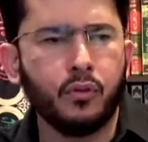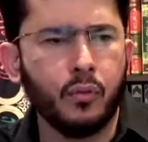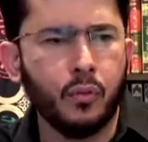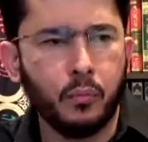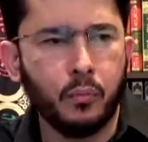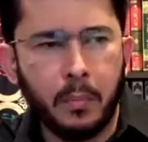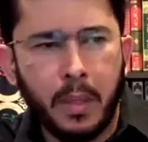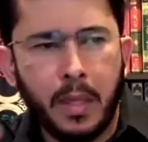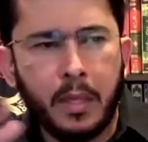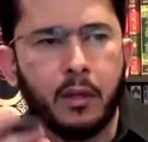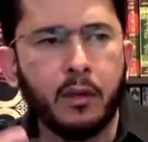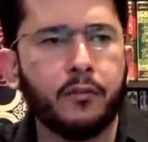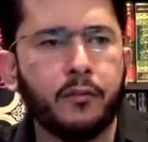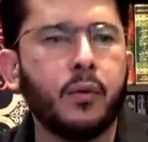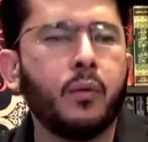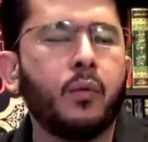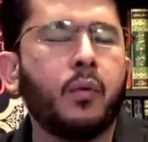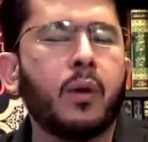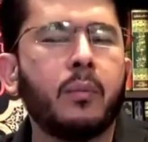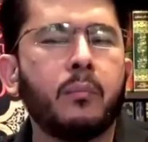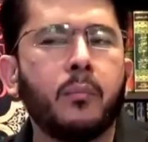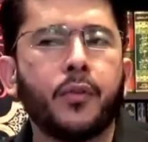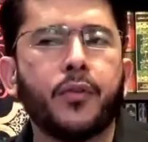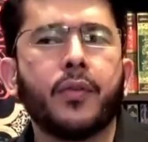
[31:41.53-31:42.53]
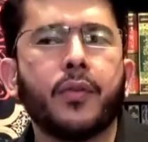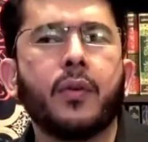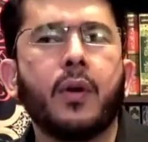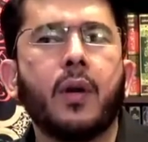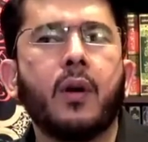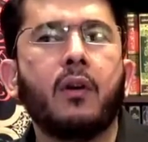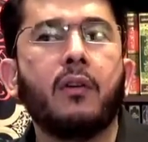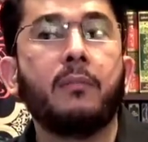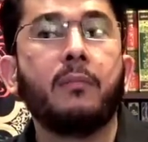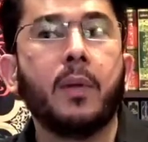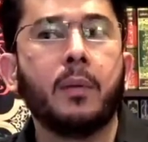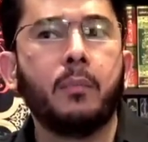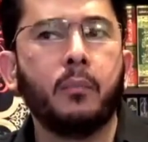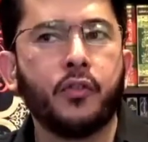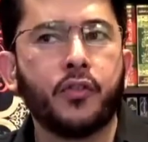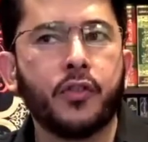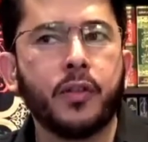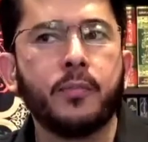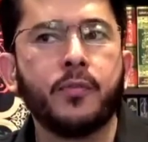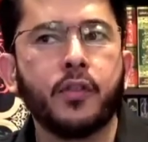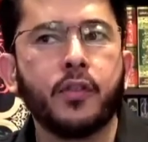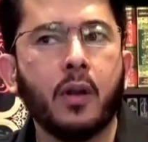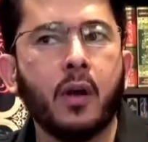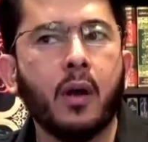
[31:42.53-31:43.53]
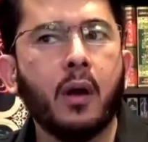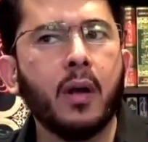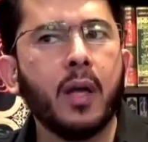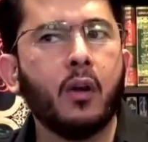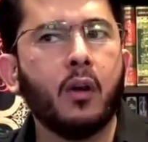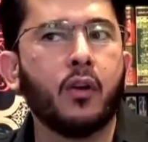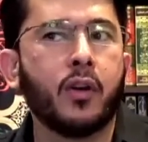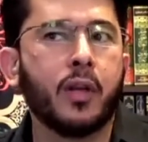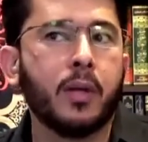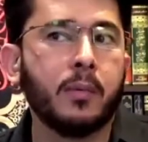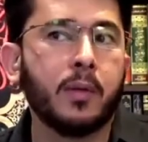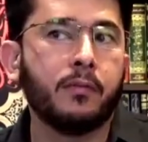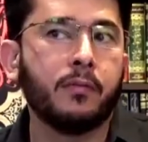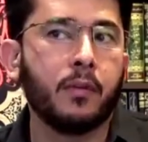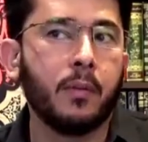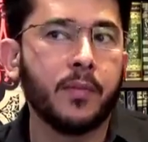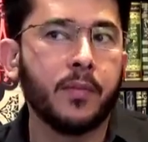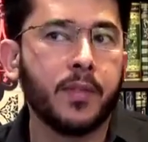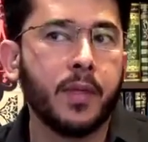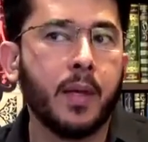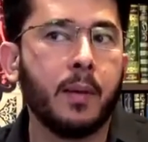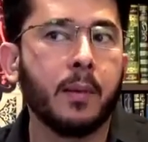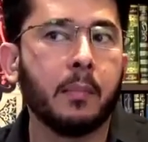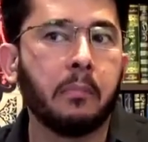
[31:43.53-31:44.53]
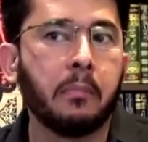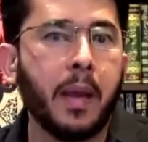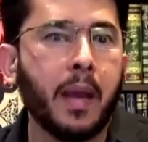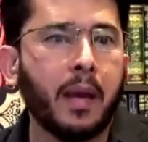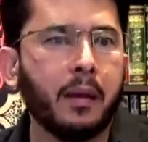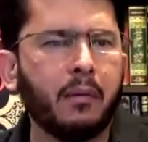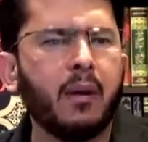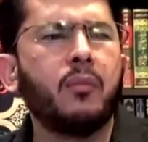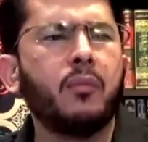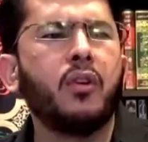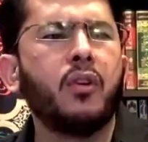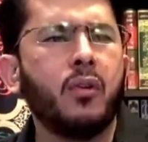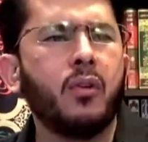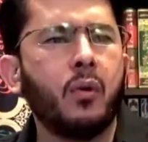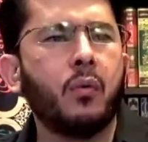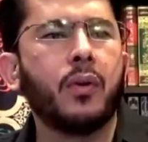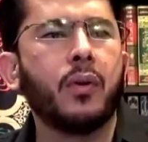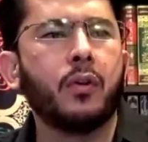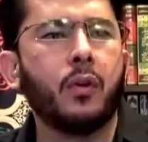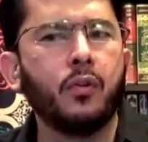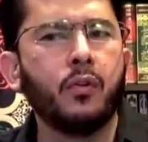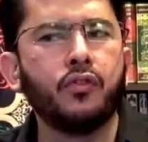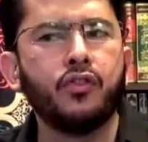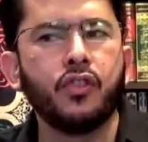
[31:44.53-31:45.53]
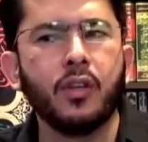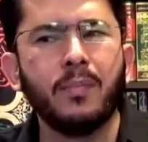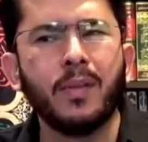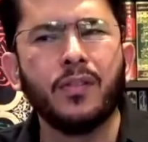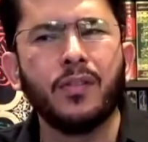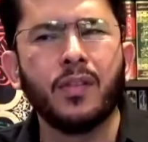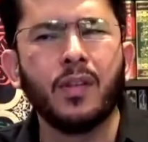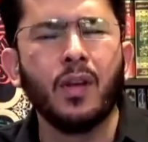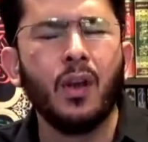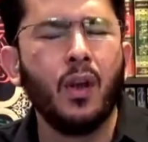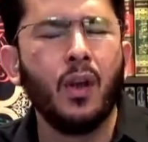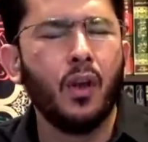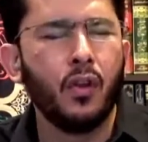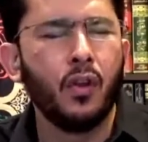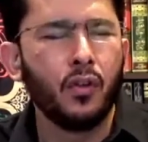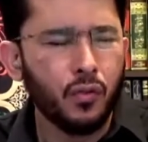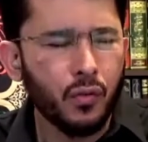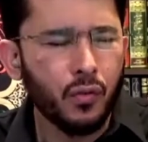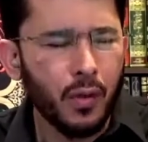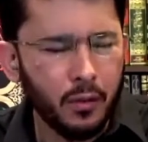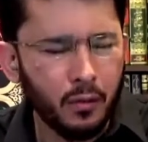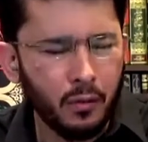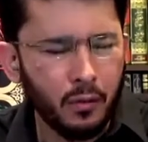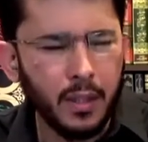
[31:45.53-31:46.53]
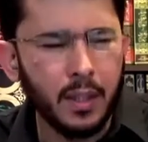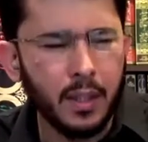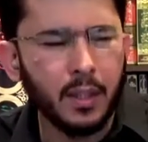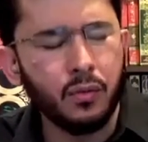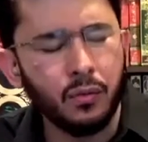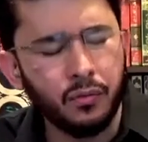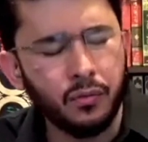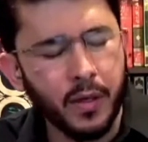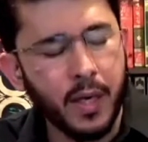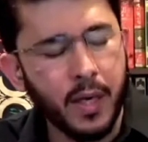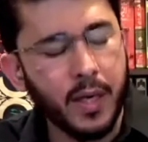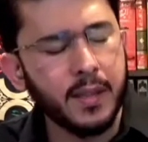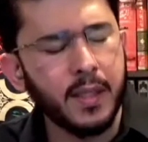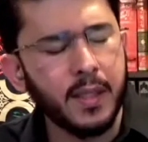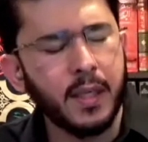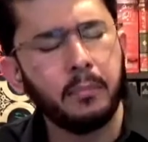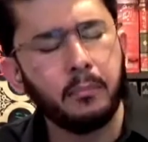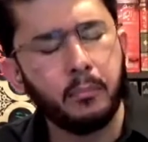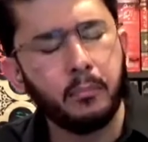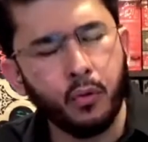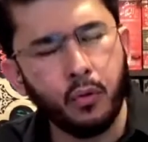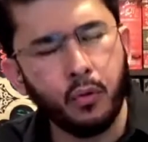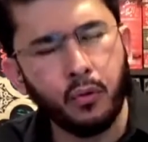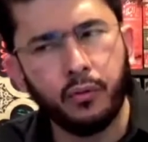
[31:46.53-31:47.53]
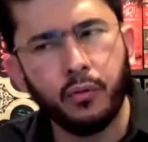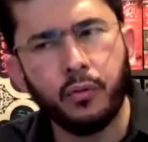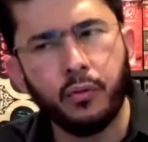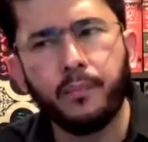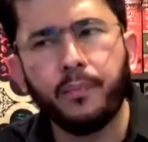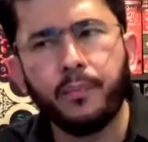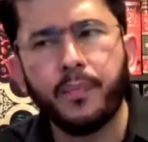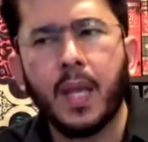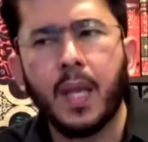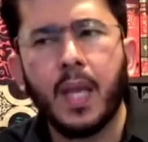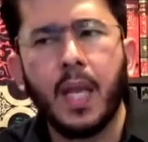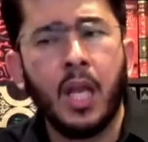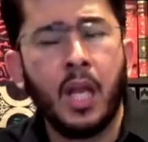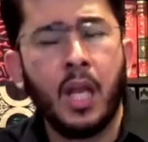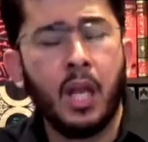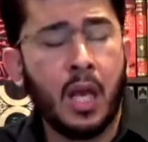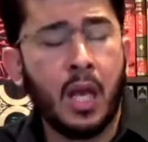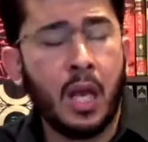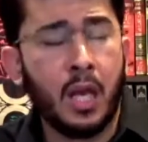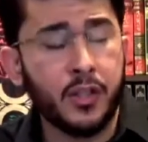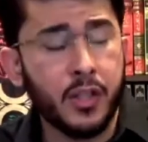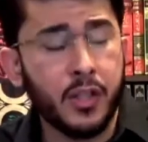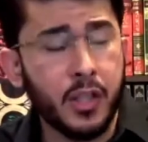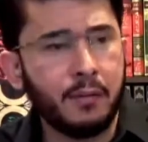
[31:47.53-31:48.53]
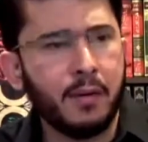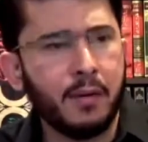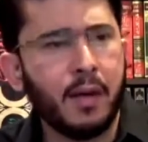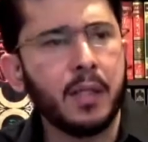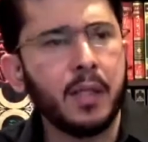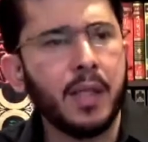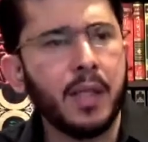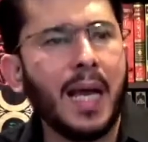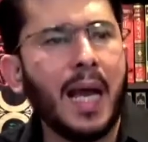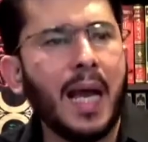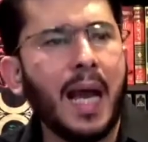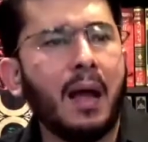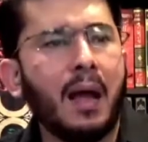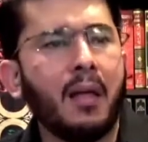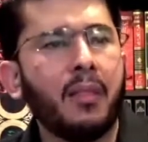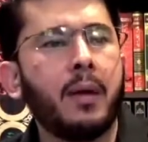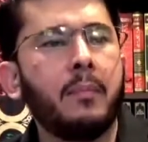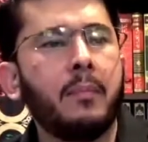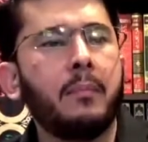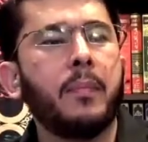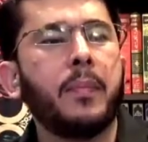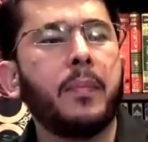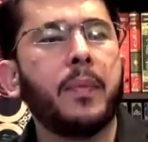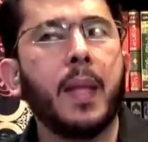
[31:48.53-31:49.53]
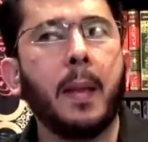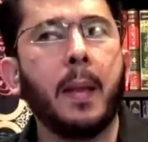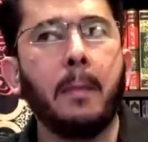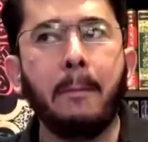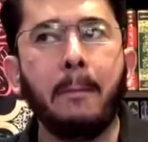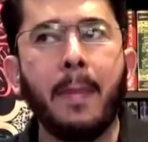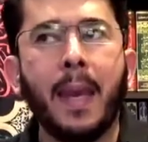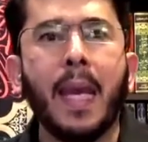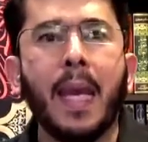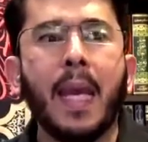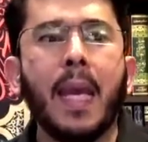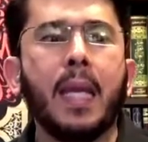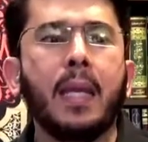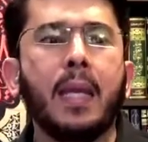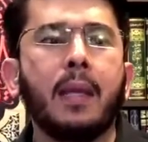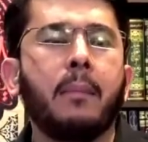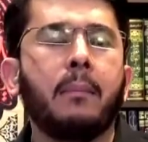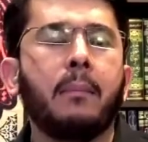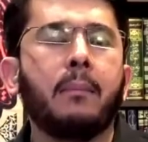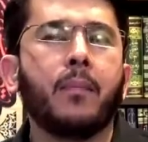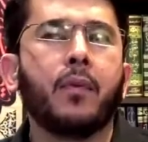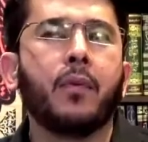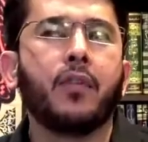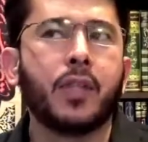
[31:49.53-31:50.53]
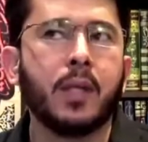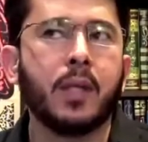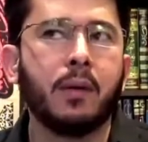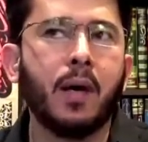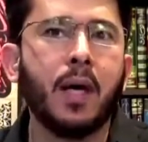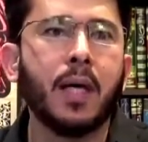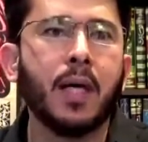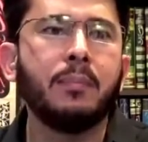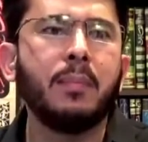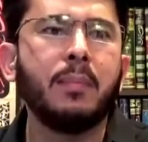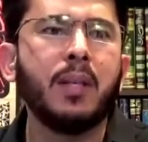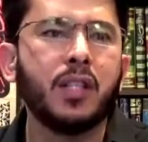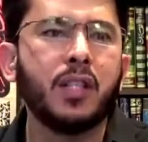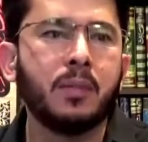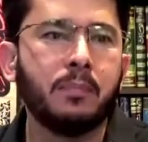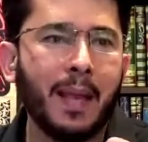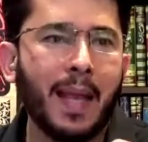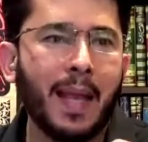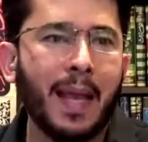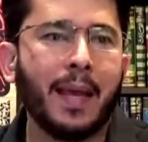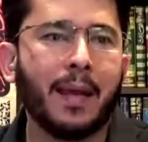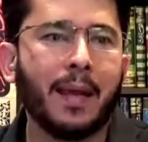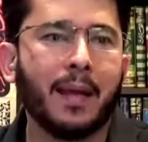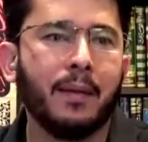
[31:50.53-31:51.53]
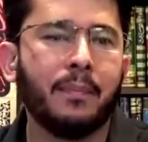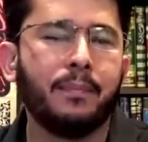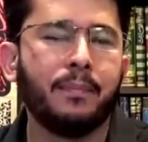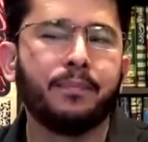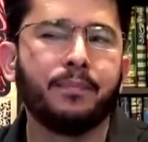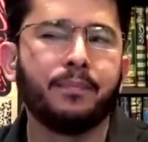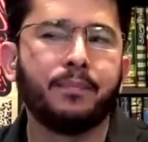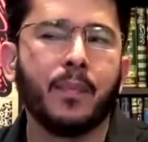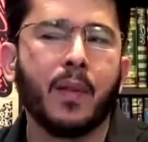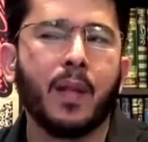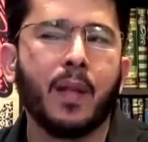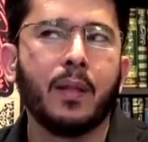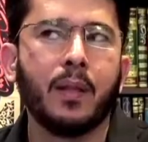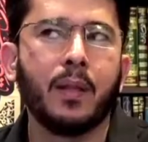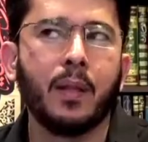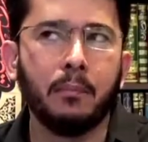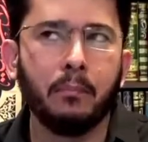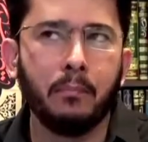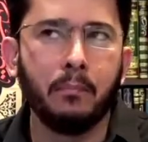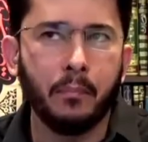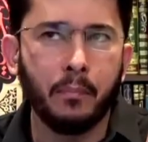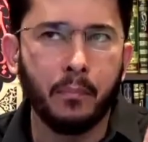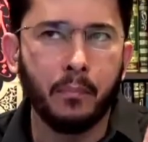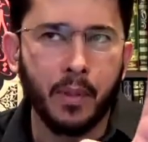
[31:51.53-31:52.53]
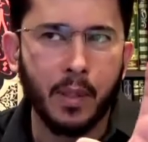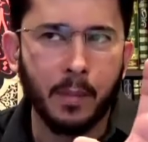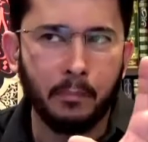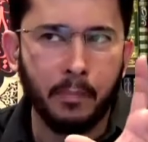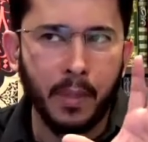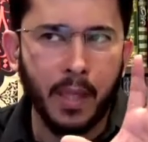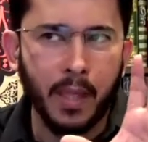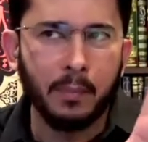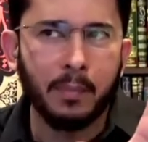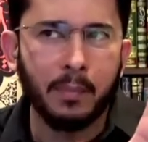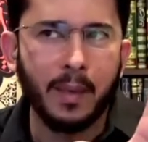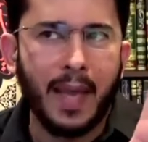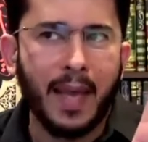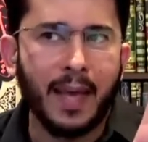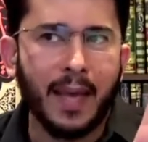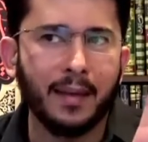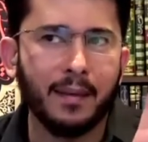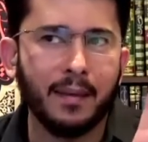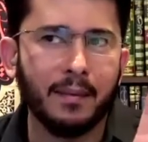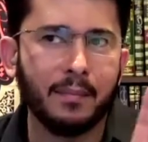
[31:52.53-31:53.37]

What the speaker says: Many of you who have been Muslims long or coming from Islamic background, you know what hujjah means, so I don't need to translate. Proof. As-sawad al-a'zam, the main, sawad means black, the big black.